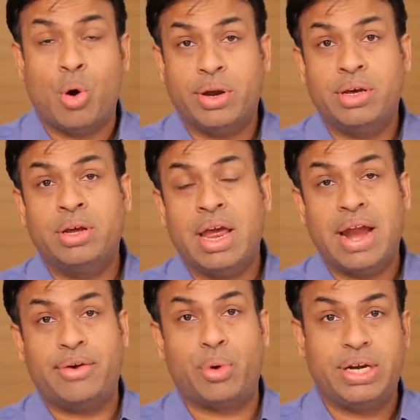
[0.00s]
on a
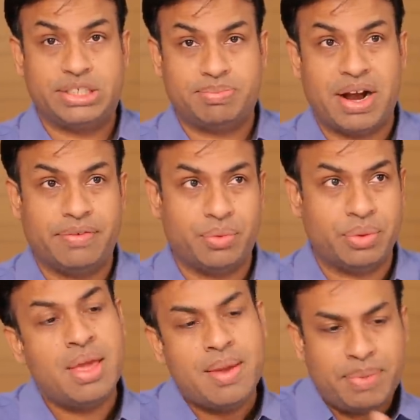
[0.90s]
Android
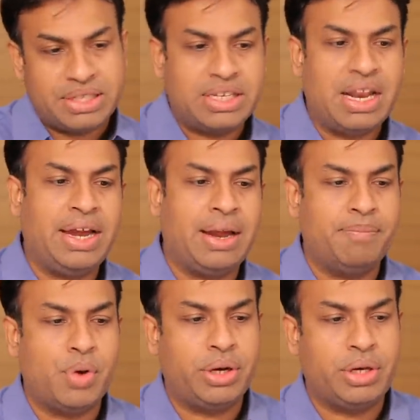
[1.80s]
smartphone. Pixel, I
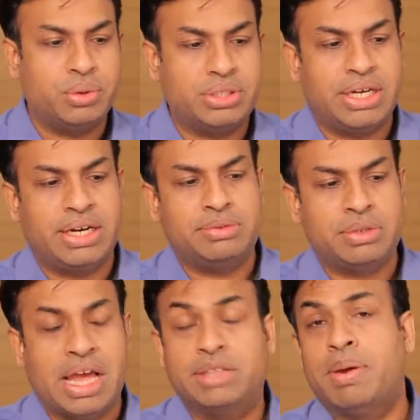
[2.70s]
am not using it
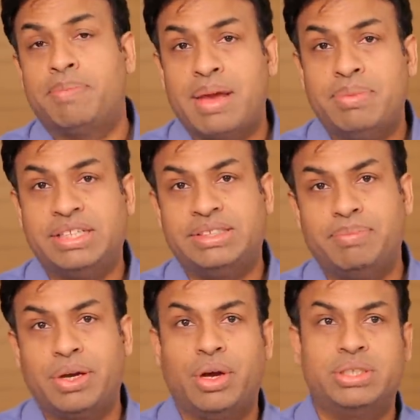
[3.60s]
as my primary
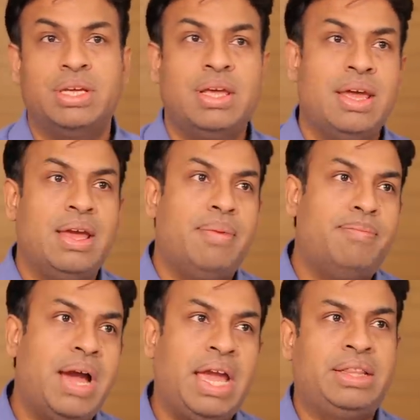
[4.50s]
SIM because
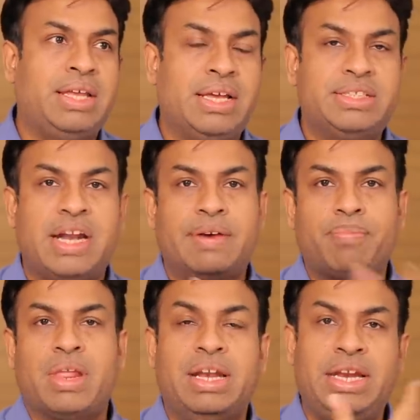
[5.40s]
my thing is
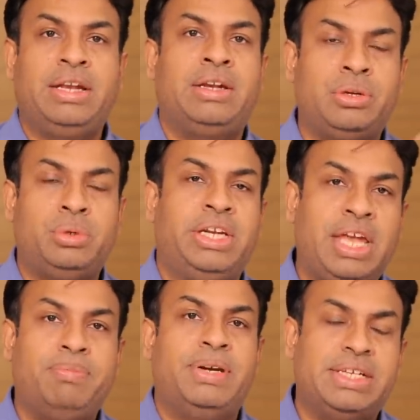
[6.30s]
that I need to
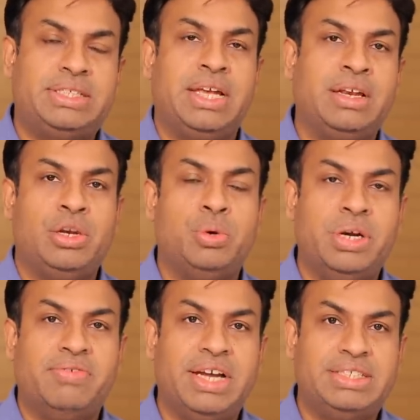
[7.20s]
keep testing new
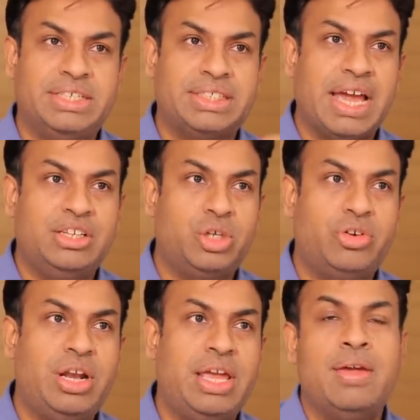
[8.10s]
devices, and
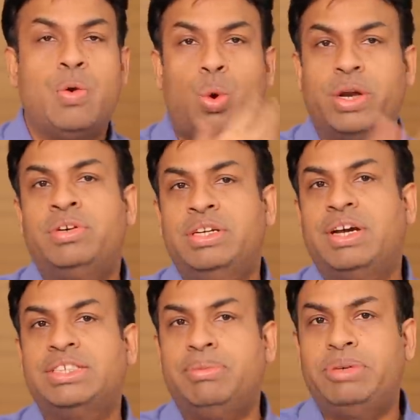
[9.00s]
generally whatever
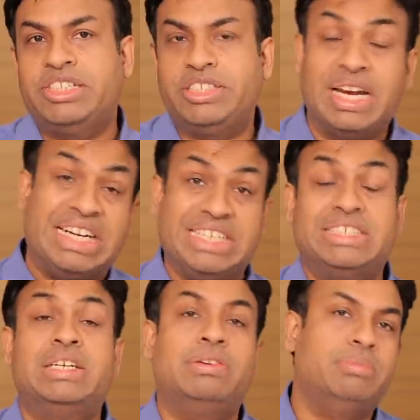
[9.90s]
device I'm testing, I
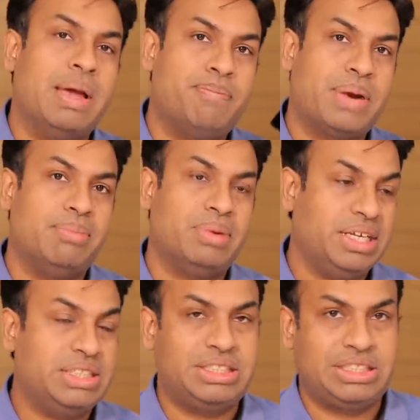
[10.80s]
test it with my
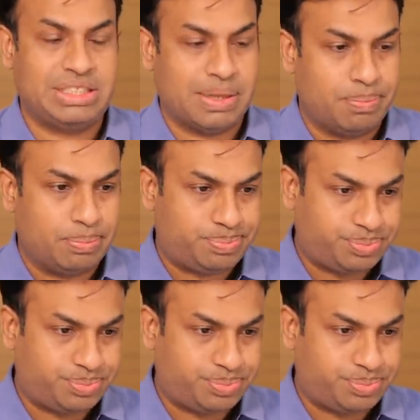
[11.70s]
primary SIM.